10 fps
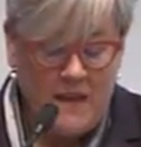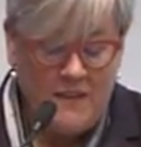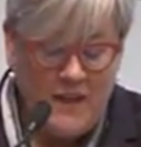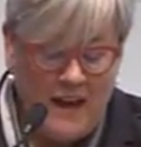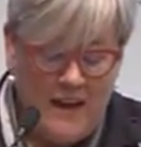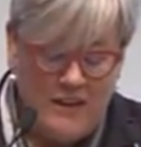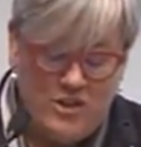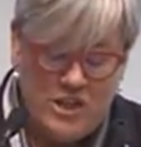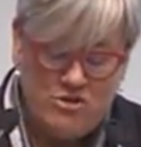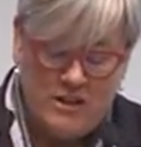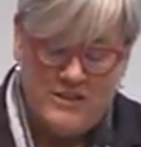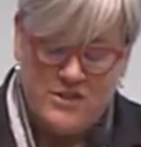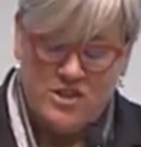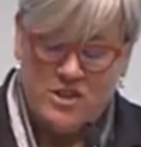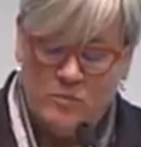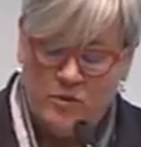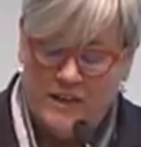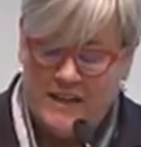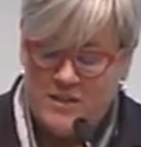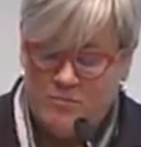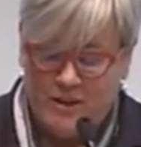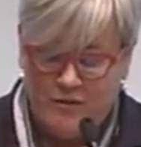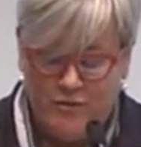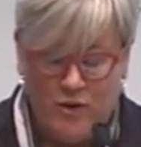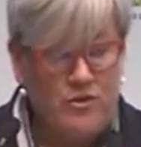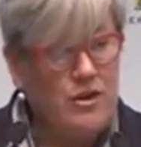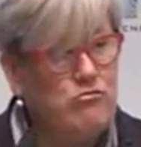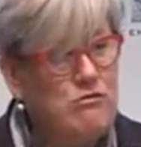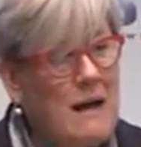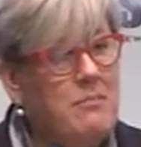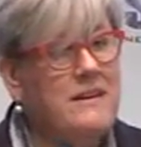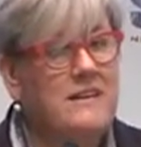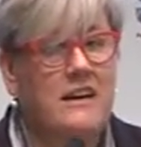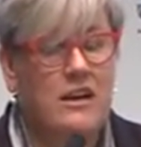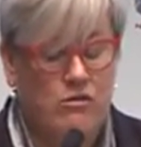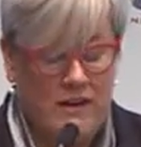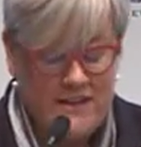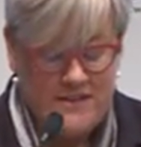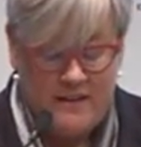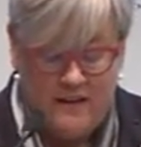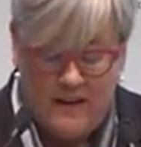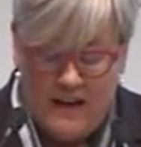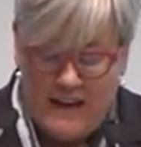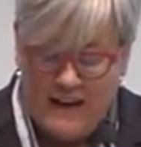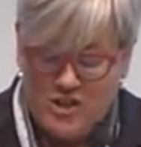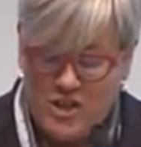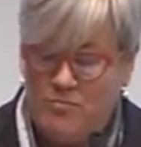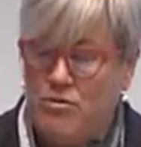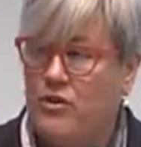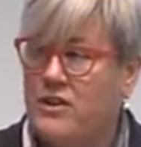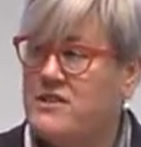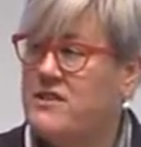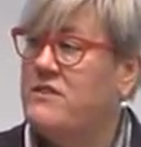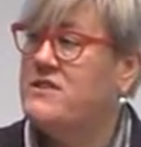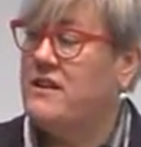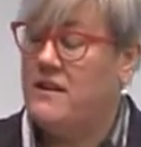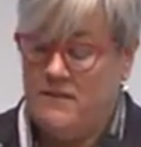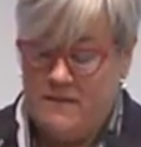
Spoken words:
That energy transition will need to bring forth a rapid increase in energy productivity,